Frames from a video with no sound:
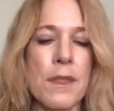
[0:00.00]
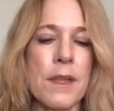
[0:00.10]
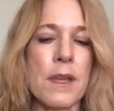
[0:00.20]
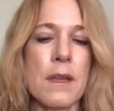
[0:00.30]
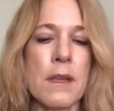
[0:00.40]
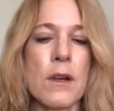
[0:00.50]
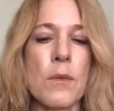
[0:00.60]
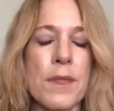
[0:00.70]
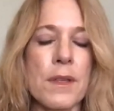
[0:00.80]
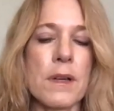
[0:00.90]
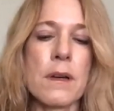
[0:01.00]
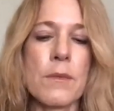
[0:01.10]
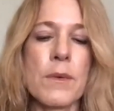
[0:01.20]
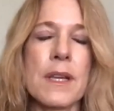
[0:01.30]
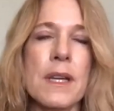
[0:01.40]
you know, with
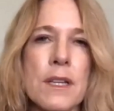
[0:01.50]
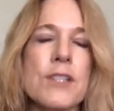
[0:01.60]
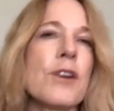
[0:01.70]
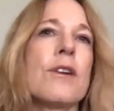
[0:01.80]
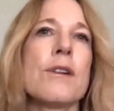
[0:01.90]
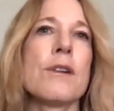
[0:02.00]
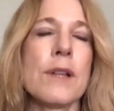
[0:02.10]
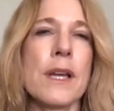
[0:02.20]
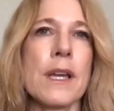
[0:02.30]
an internal